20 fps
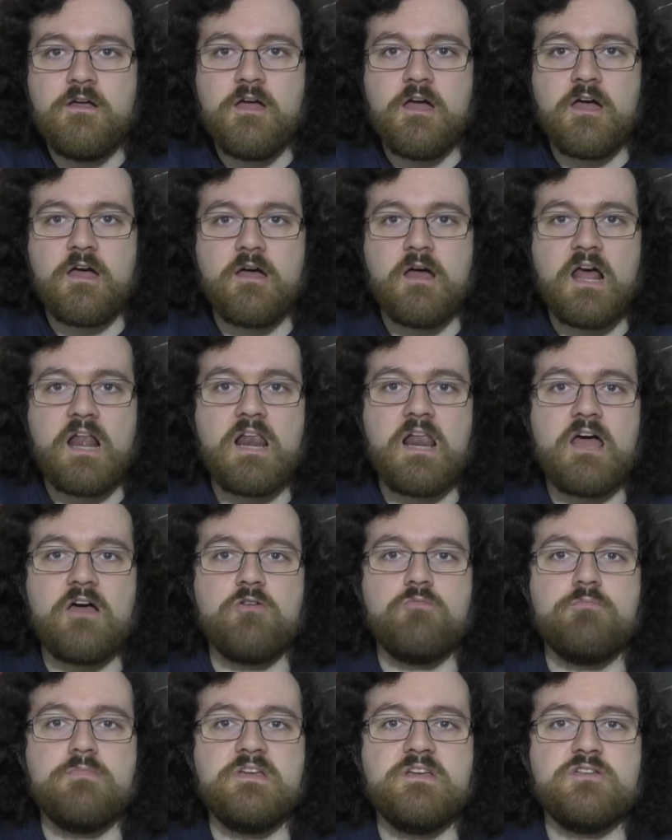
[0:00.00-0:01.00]

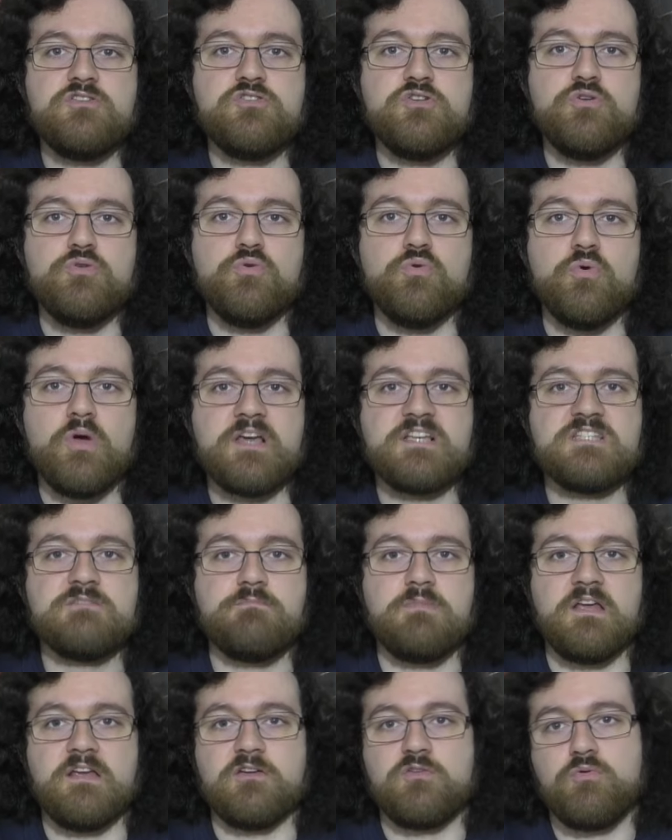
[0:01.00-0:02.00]
allow me to
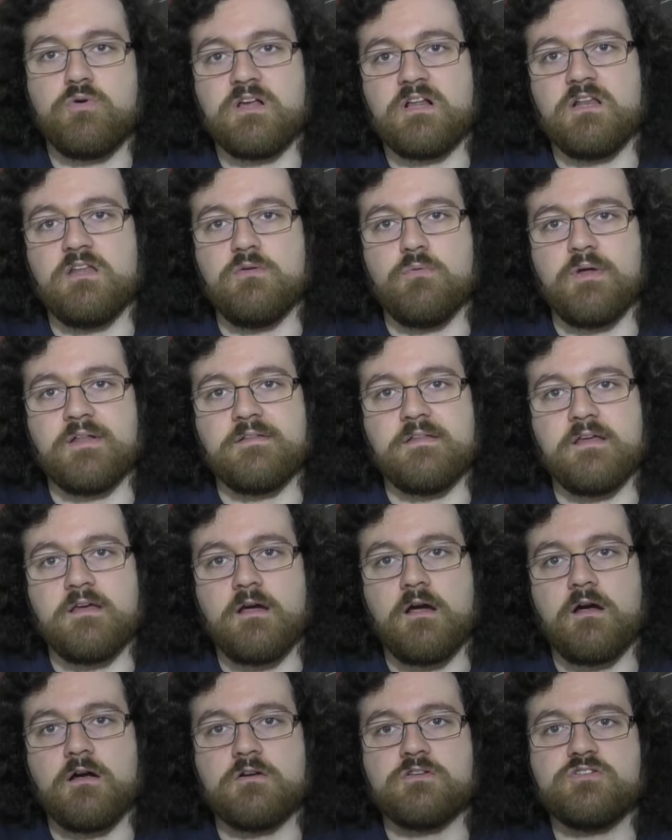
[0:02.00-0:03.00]
explain quickly what they
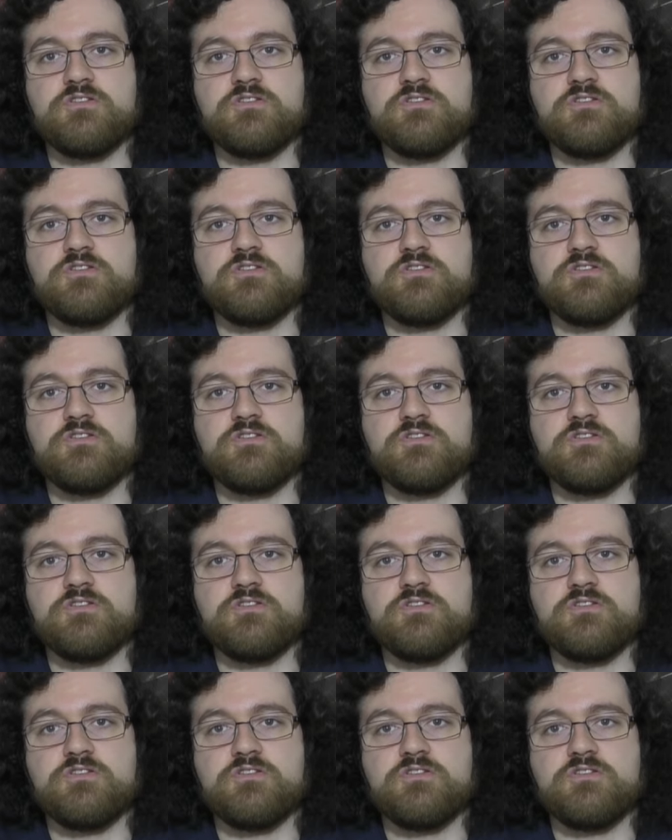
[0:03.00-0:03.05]
are.